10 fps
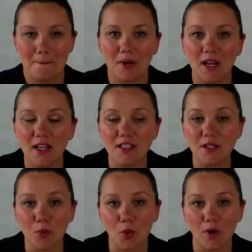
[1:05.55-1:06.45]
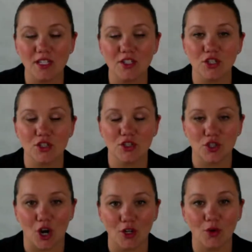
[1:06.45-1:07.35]
But it's important to
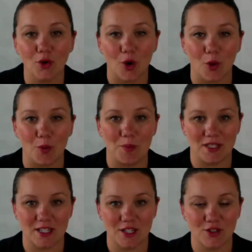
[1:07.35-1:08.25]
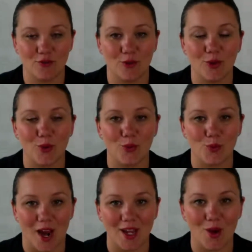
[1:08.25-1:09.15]
start your own business for the
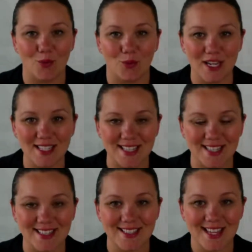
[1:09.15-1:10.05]
right reasons,